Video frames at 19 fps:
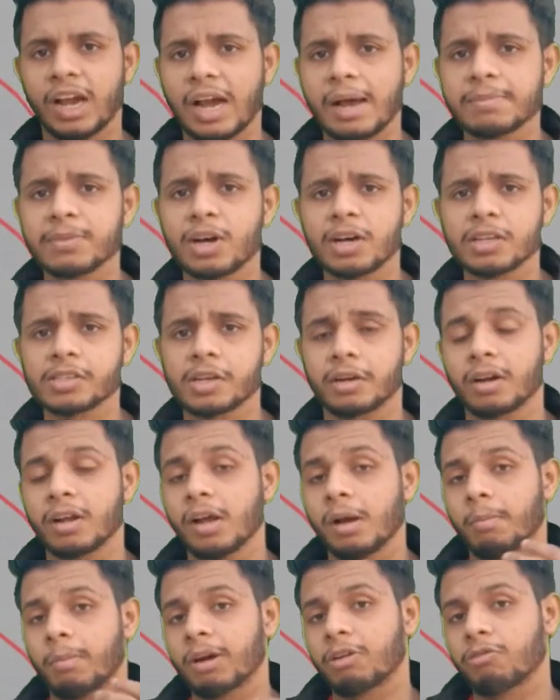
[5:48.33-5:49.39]
and the hazard
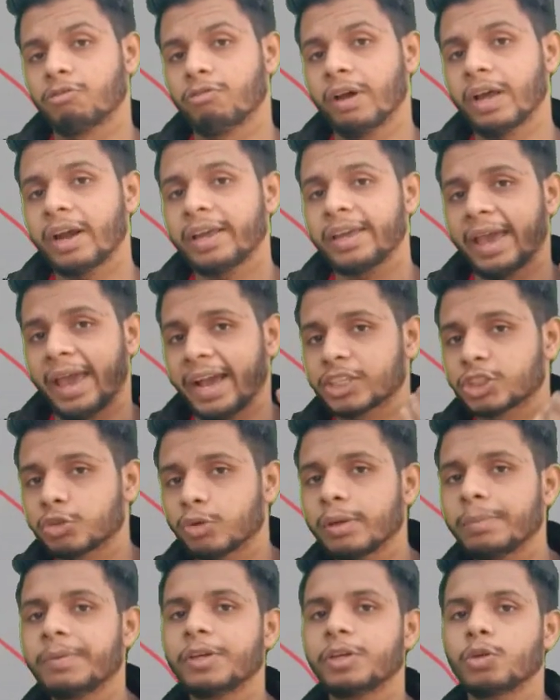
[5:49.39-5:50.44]
but when i
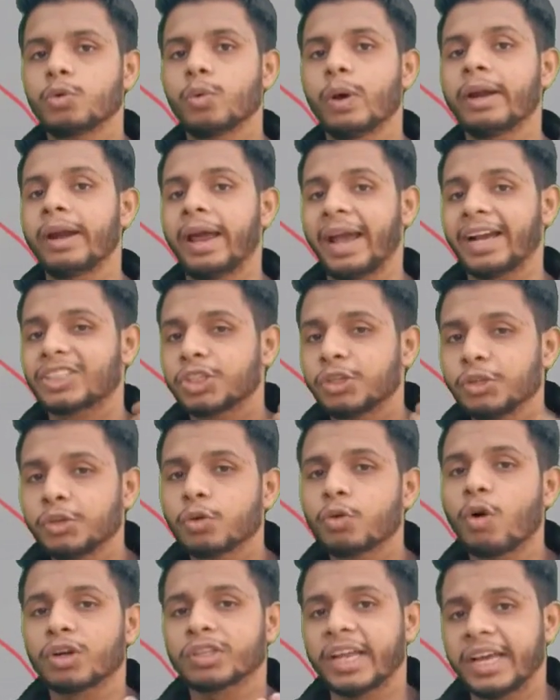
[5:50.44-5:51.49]
actually beat you and actually
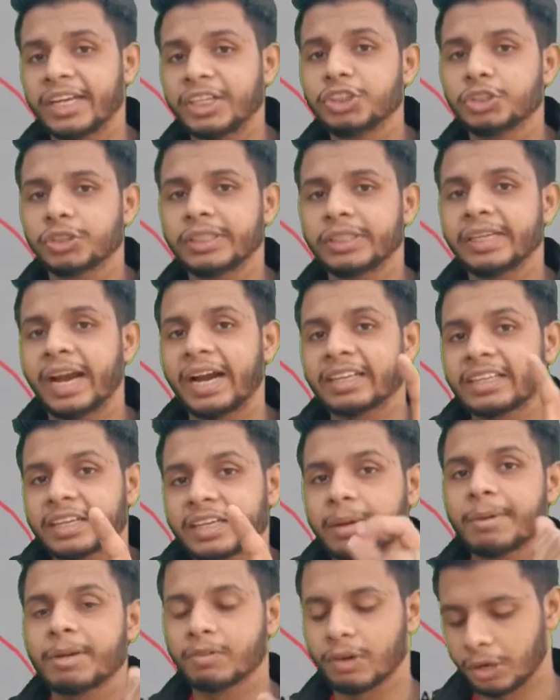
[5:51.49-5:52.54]
you got the injury at that
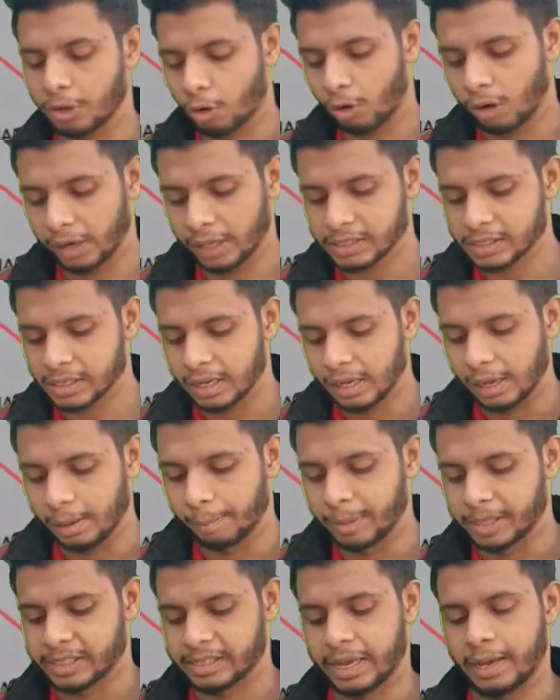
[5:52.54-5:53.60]
time it will called as
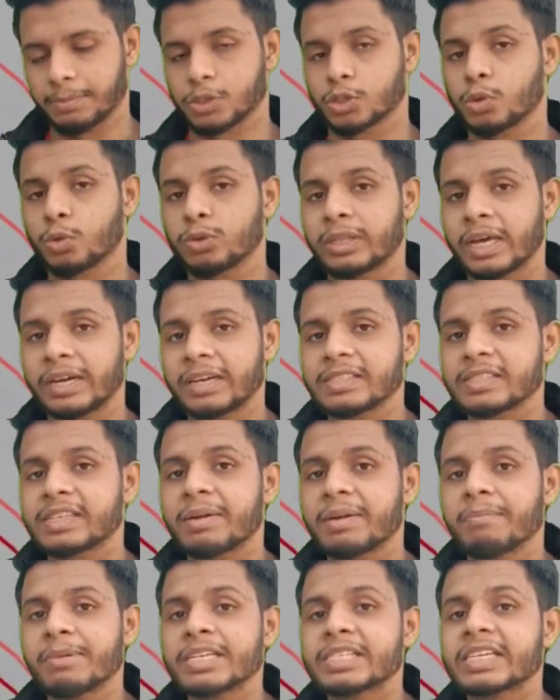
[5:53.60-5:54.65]
mishap so that is
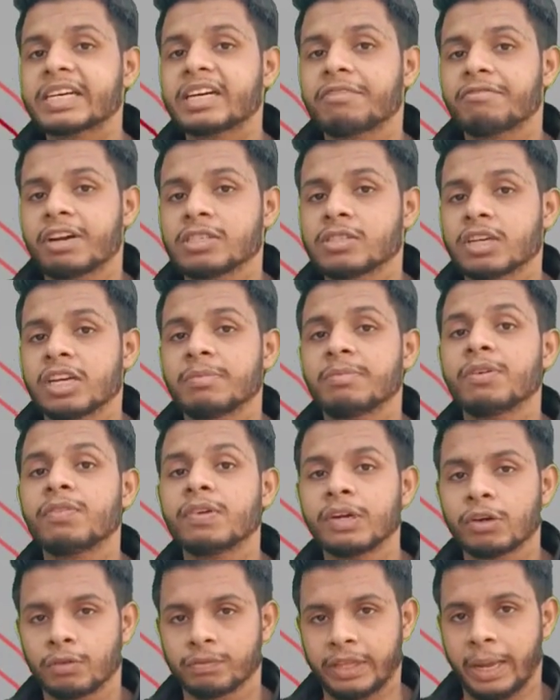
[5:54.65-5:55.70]
the basic difference in
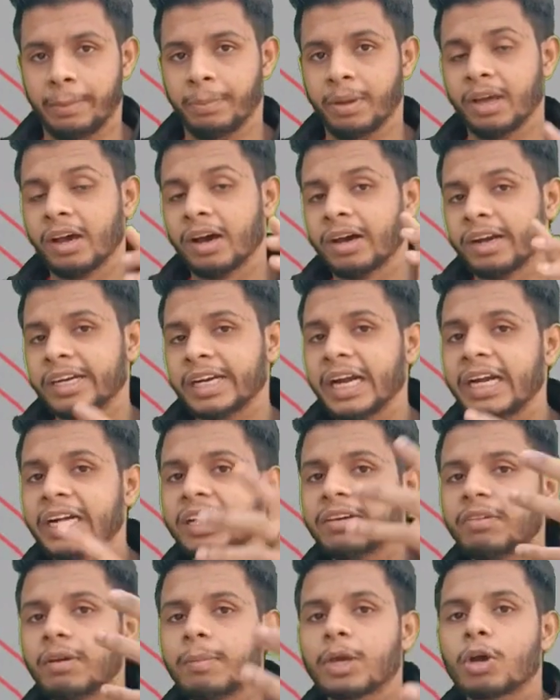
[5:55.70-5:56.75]
between of them
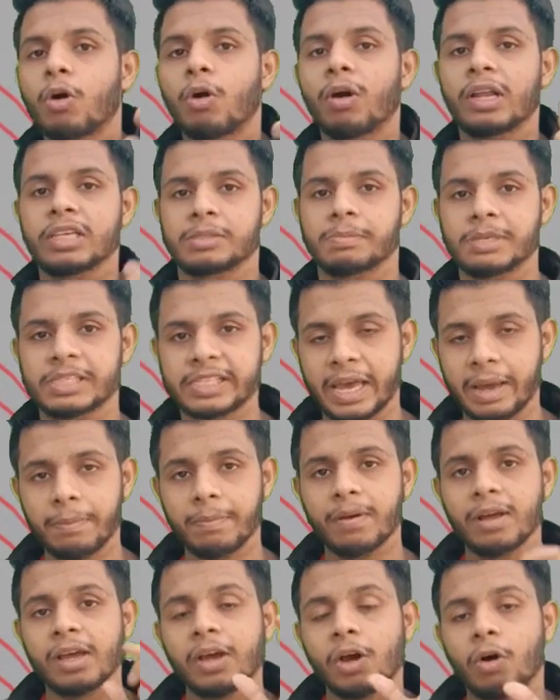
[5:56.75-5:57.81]
reality will be called as mishap
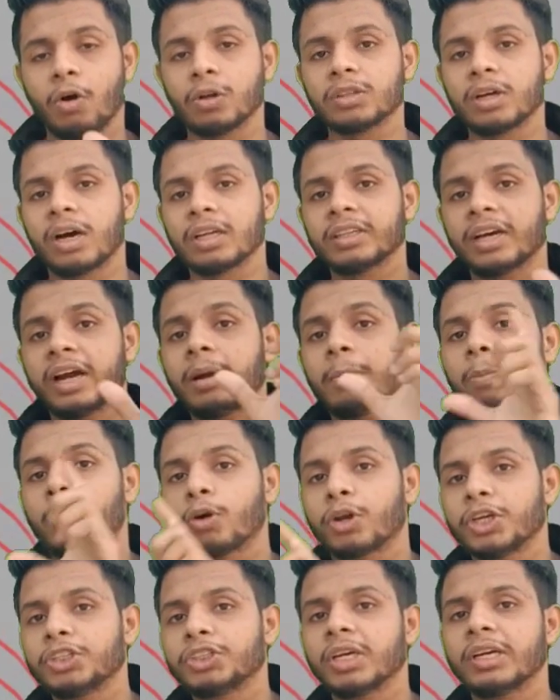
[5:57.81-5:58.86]
on the other hand
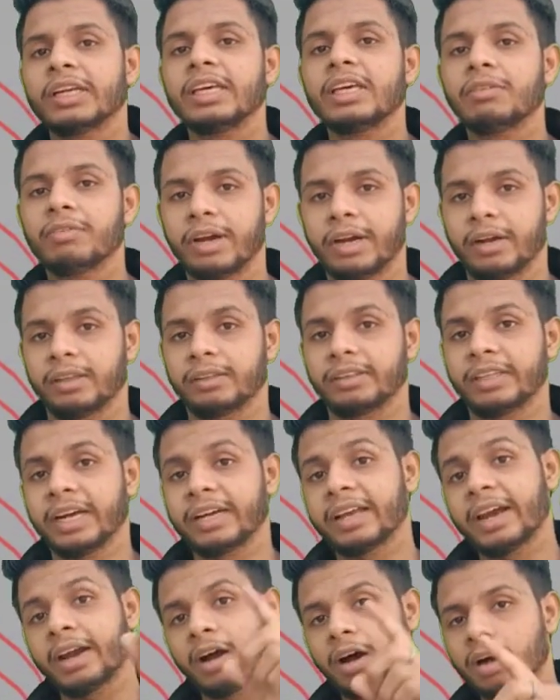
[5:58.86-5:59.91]
potential event
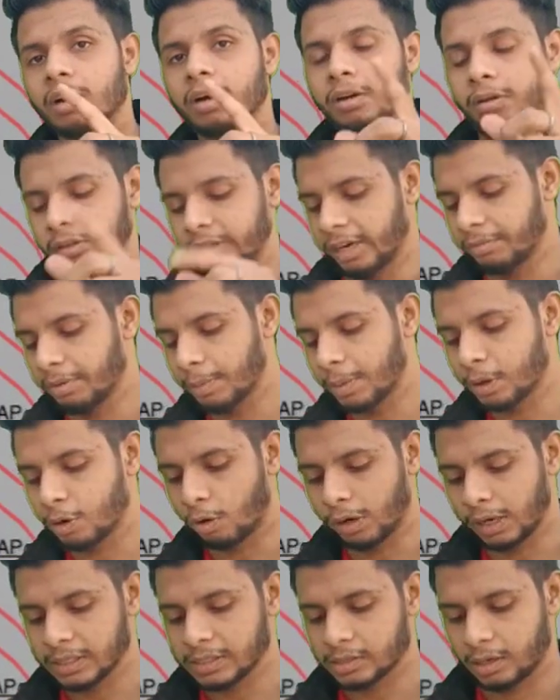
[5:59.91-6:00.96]
that can occur that will be
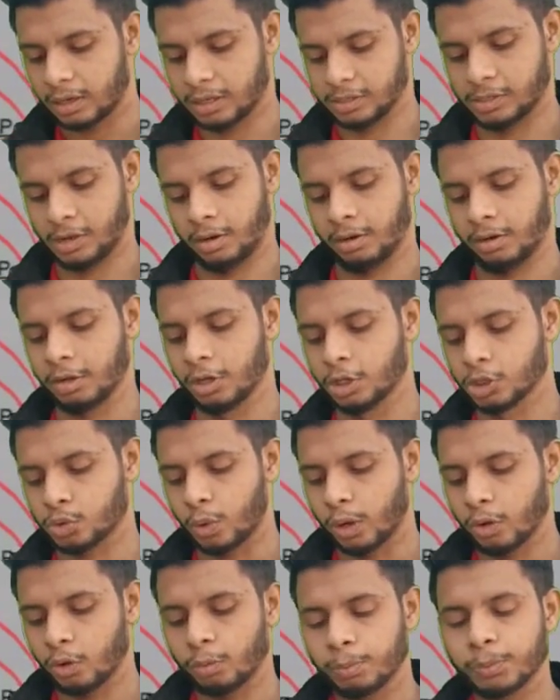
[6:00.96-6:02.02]
called as hazard
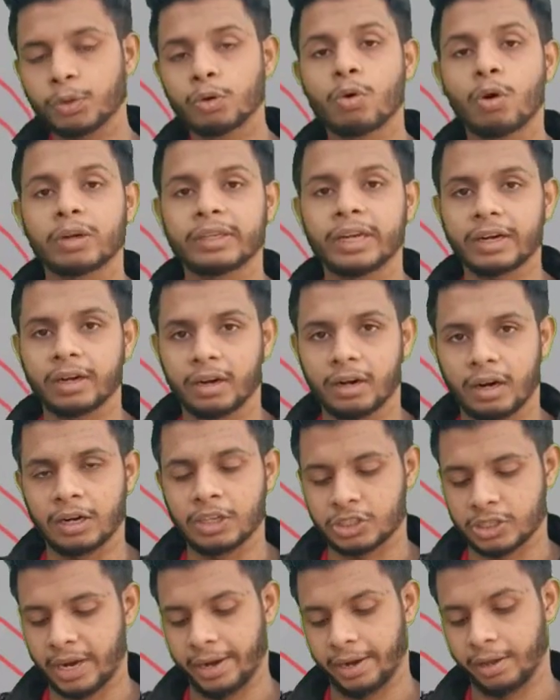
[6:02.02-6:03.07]
so i hope you got that
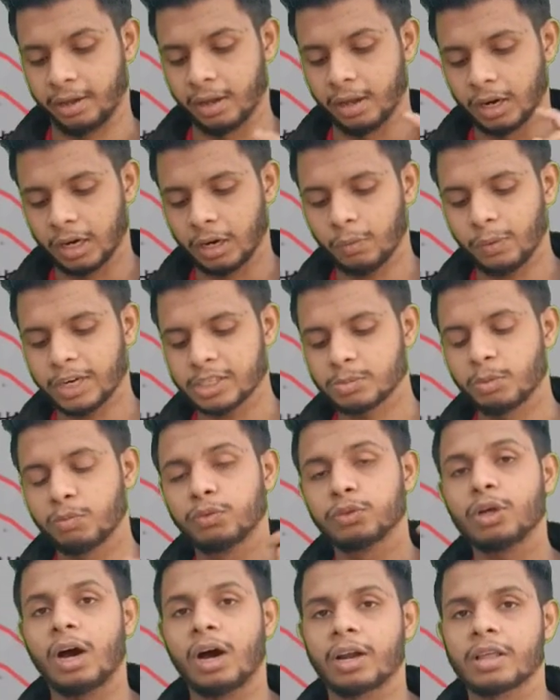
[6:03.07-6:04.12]
understanding now let's
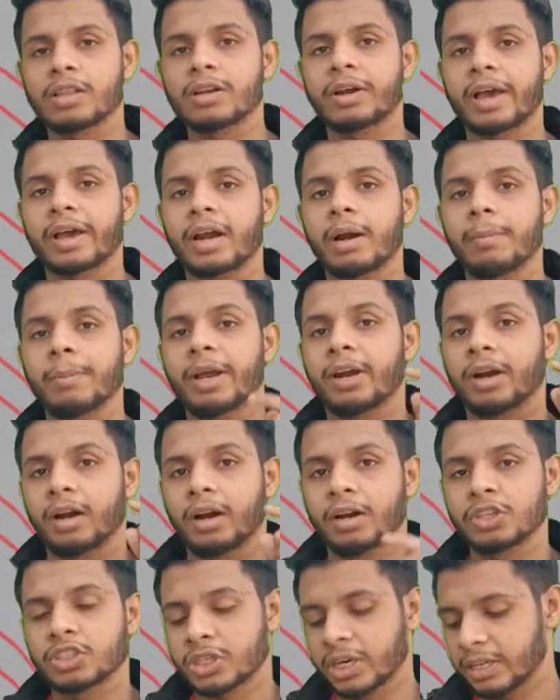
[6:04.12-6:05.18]
move to the another diagram and
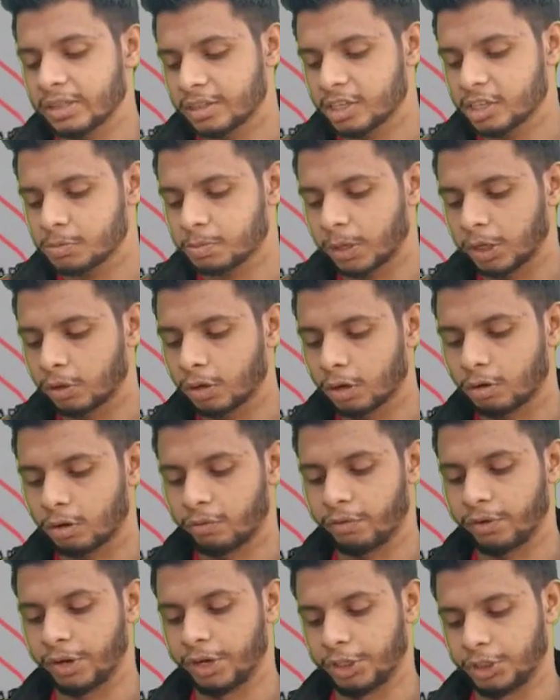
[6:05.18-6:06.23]
understand this particular
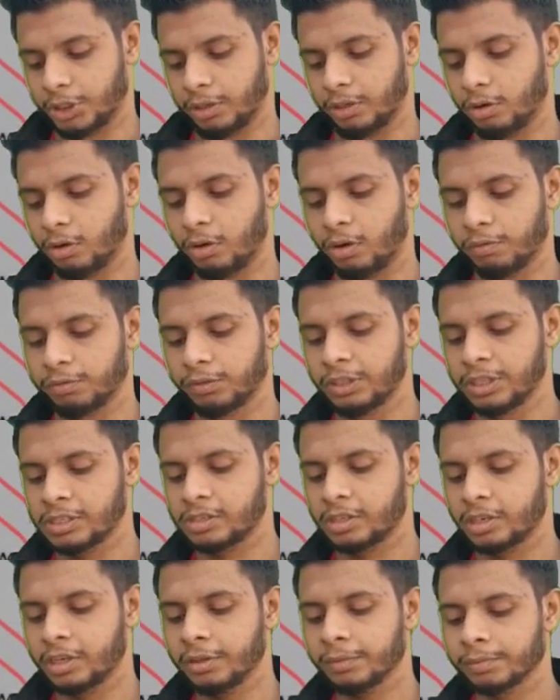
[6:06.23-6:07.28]
configuration of
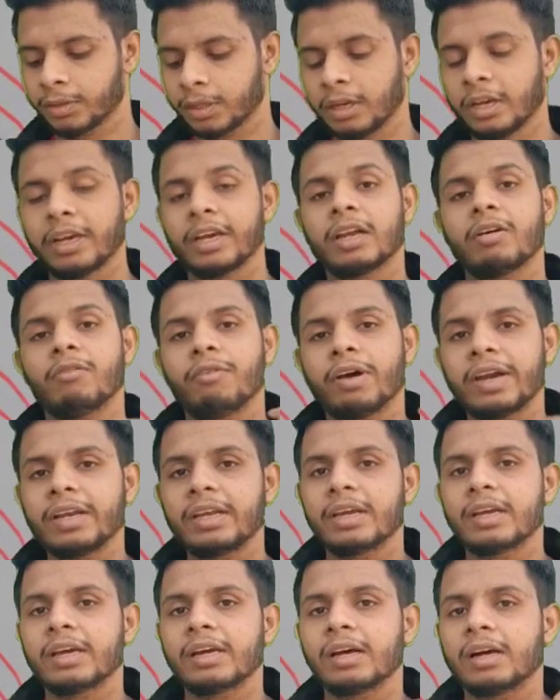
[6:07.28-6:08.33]
these three in a
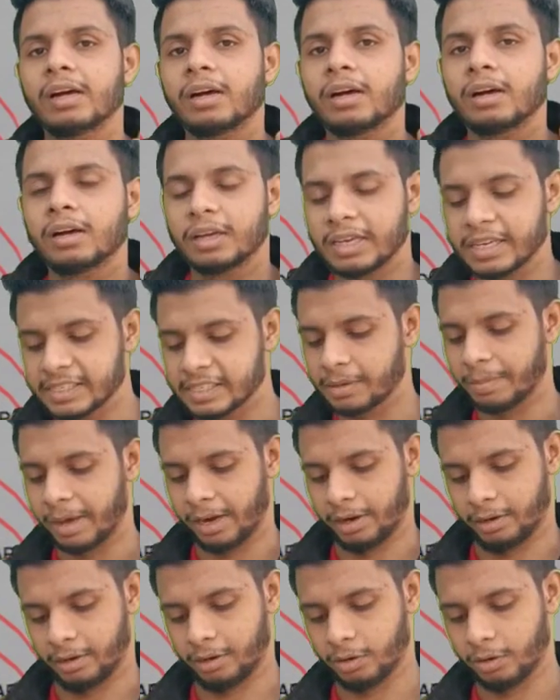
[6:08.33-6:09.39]
very easy
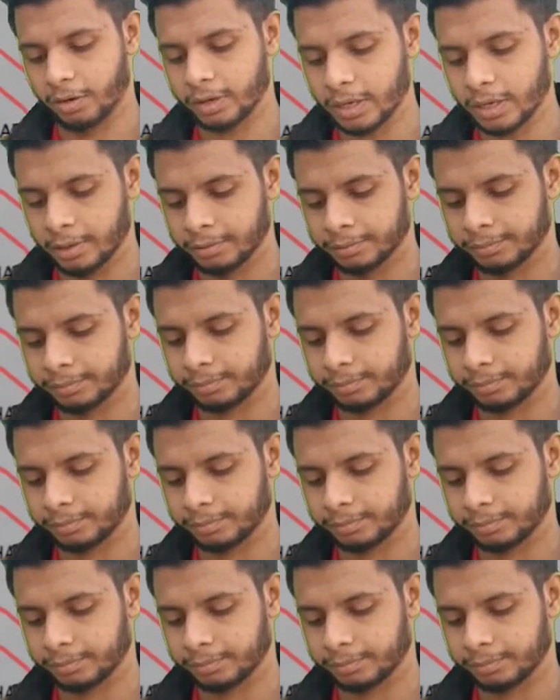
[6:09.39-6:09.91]
manner okay